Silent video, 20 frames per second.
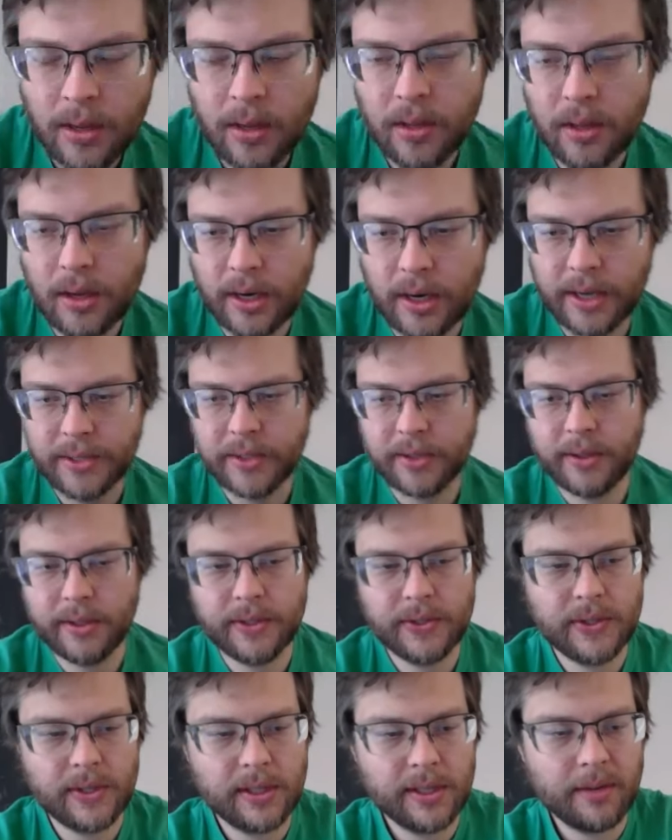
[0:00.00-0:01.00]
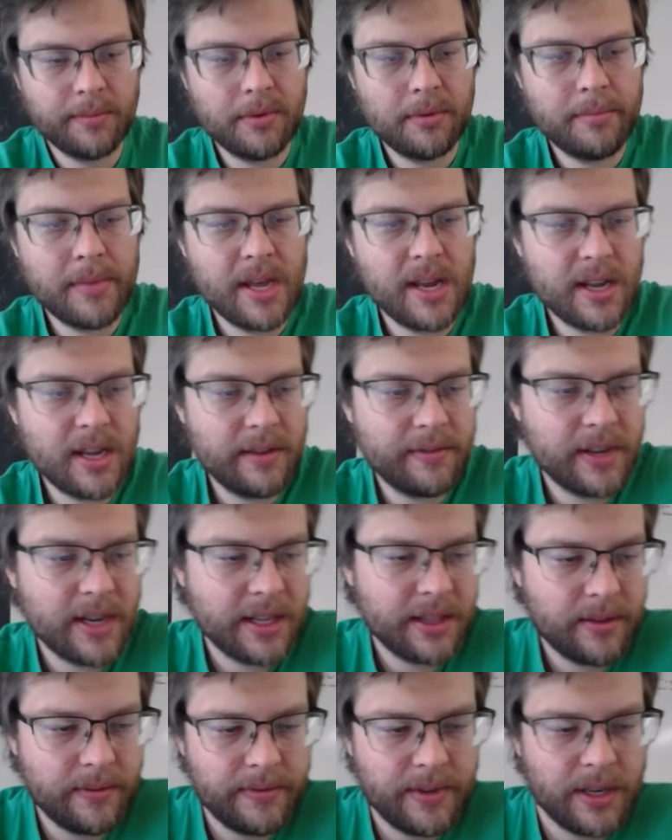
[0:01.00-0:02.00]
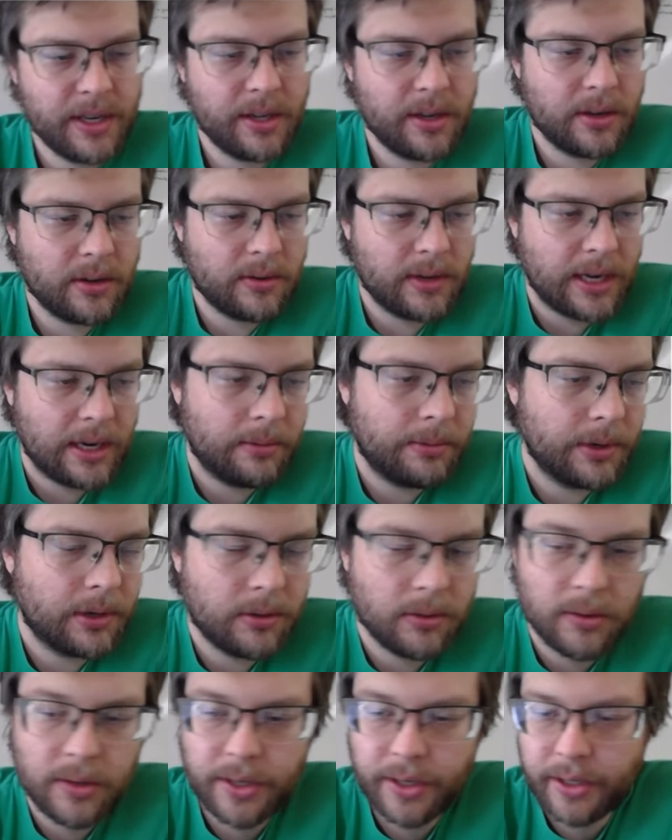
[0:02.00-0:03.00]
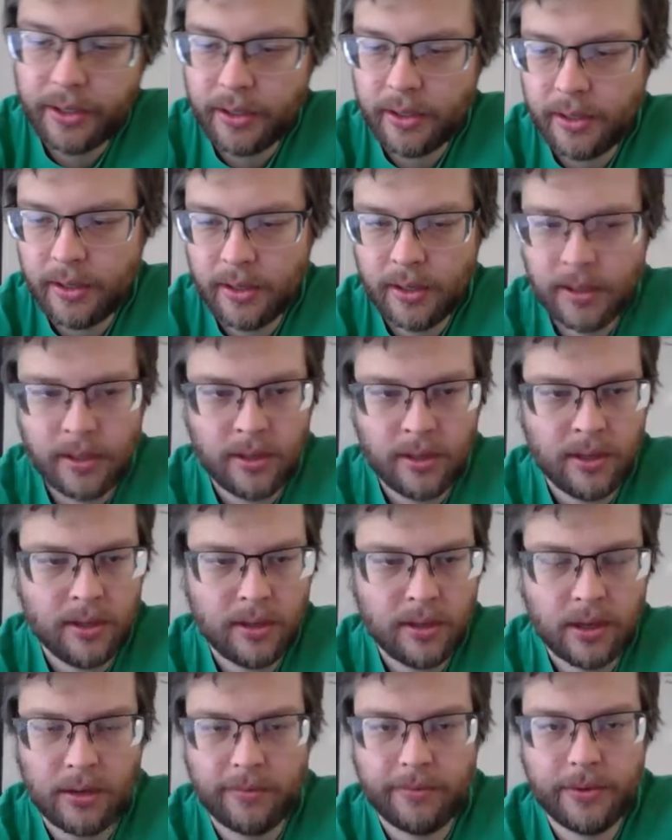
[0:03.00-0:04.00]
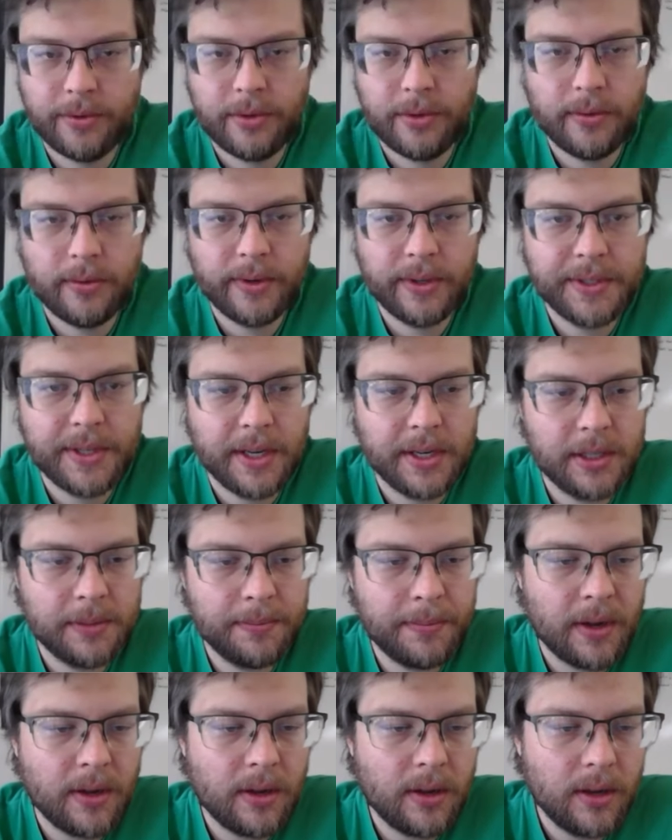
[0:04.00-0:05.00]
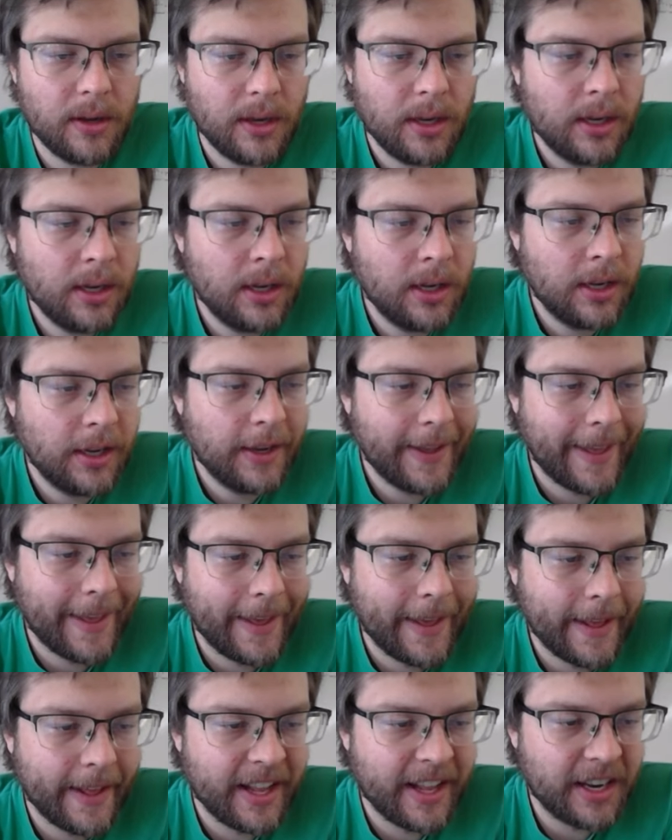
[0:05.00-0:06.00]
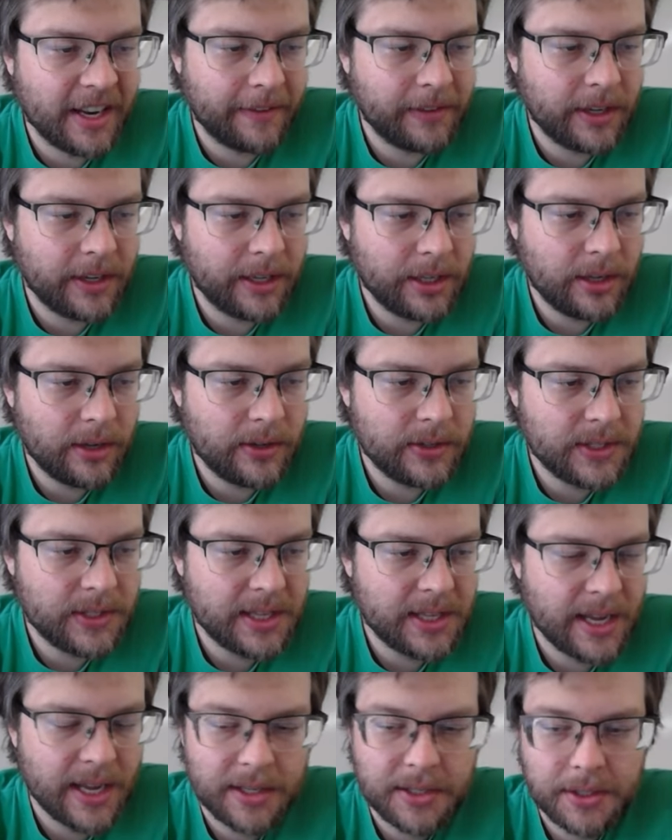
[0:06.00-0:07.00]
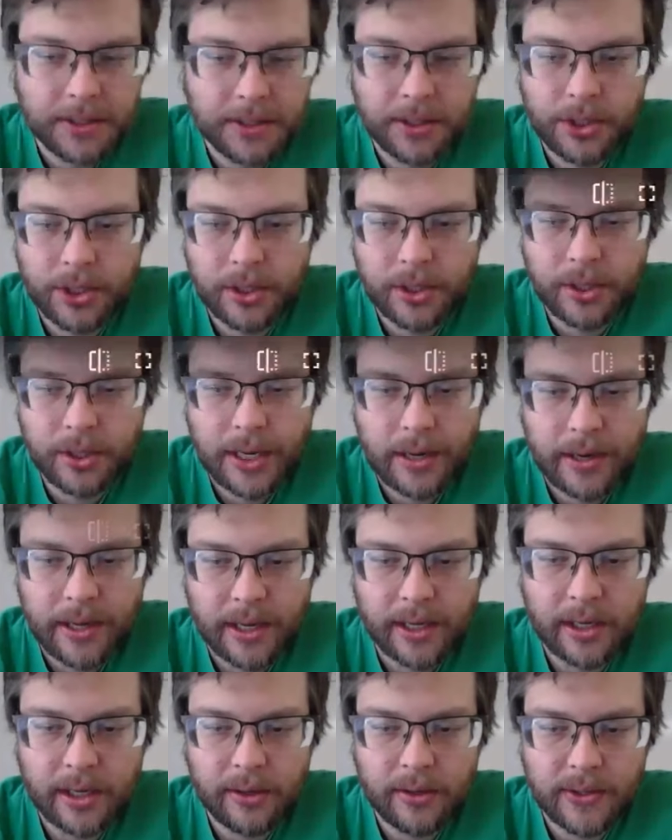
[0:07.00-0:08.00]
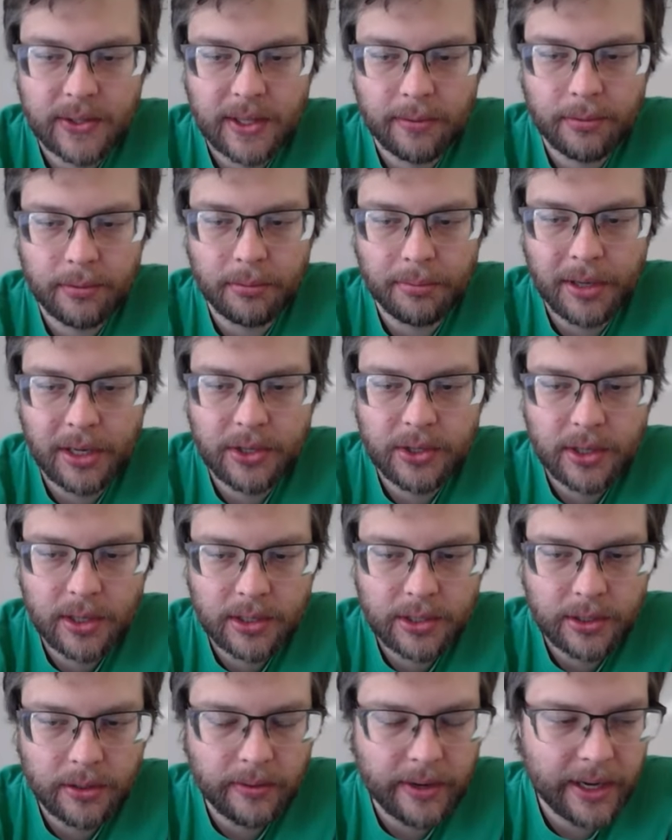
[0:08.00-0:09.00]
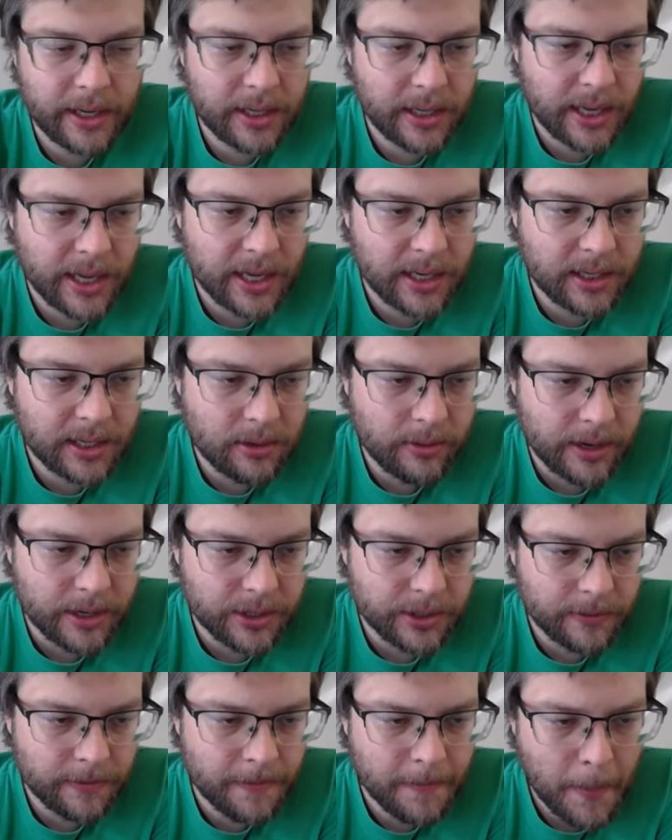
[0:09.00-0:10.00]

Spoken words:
All right, so this is a little bit meta. I've got the video I recorded of throwing a tennis ball, and I'm going to use that to show how I could use the information to write an equation.